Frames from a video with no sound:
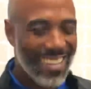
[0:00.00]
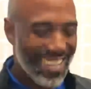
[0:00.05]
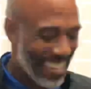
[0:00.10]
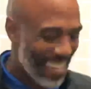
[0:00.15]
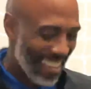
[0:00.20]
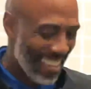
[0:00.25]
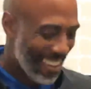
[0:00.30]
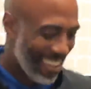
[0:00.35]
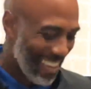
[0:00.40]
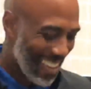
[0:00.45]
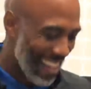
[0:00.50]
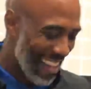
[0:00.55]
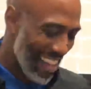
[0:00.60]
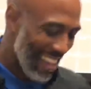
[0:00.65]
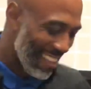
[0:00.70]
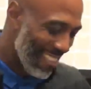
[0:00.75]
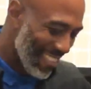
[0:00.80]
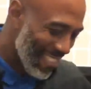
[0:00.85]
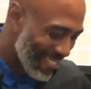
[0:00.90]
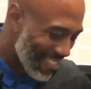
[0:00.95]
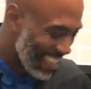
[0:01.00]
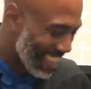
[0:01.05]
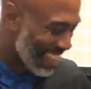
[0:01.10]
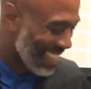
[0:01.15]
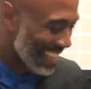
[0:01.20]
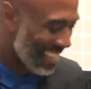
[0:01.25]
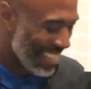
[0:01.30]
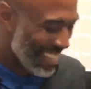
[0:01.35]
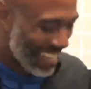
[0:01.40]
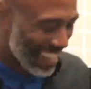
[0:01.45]
No, I haven't.
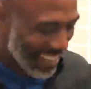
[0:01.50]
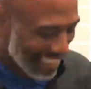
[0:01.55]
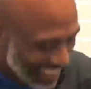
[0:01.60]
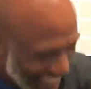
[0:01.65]
But, you know.